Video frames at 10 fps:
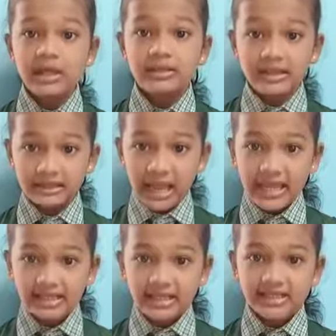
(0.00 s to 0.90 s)
The
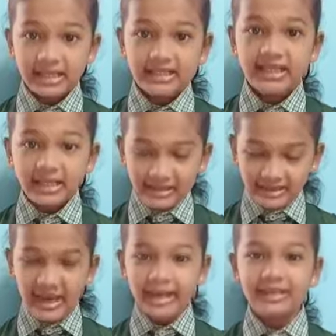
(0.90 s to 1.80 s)
tiger took the
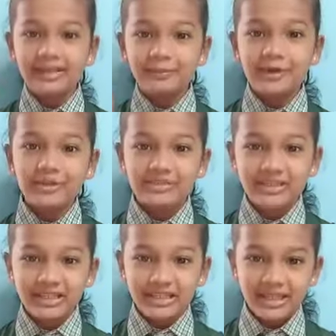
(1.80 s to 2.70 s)
right
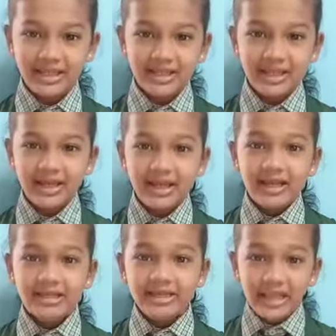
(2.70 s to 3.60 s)
opportunity.
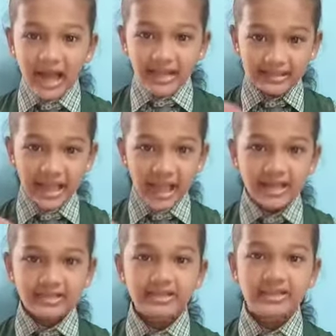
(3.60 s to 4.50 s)
He
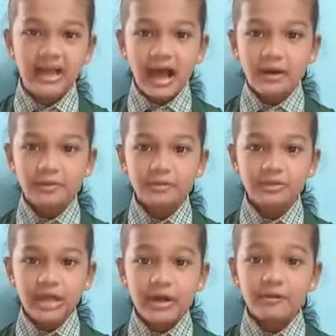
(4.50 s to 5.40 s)
attacked the
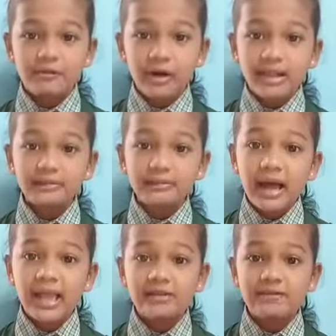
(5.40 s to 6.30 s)
cows one
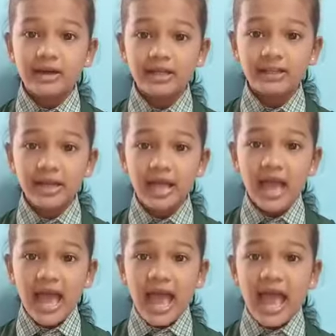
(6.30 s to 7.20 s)
by one
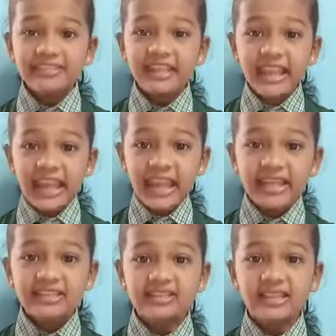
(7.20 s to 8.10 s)
and
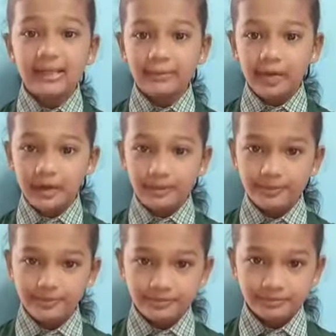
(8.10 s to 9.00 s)
ate them up.